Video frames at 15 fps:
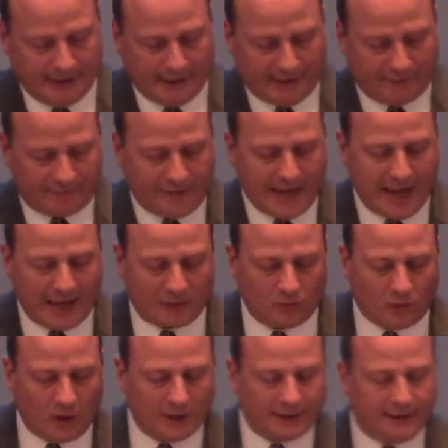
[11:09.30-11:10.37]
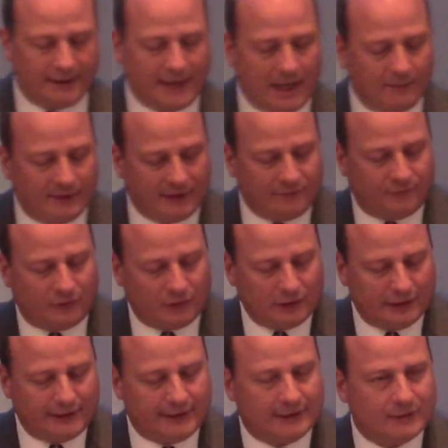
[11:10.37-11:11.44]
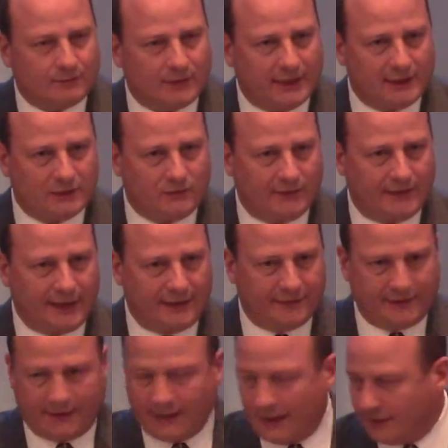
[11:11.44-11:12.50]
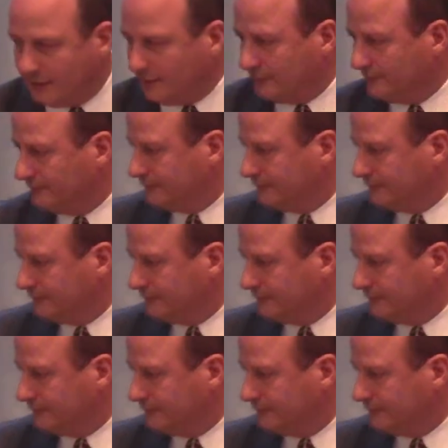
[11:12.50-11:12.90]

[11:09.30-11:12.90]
In fact, one cannot be fully expressed without the other.